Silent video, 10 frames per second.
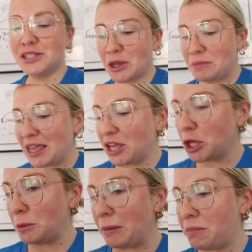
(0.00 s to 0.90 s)
So me and
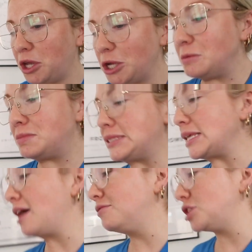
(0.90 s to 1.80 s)
Koopy Poops
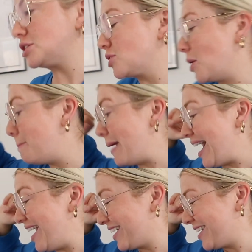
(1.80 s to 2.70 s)
have just got
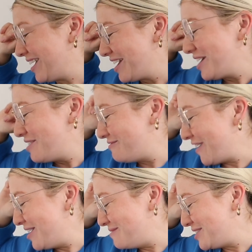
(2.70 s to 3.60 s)
back
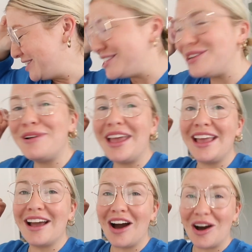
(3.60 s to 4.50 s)
from
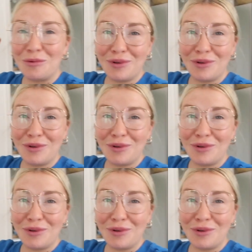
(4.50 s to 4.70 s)
doing our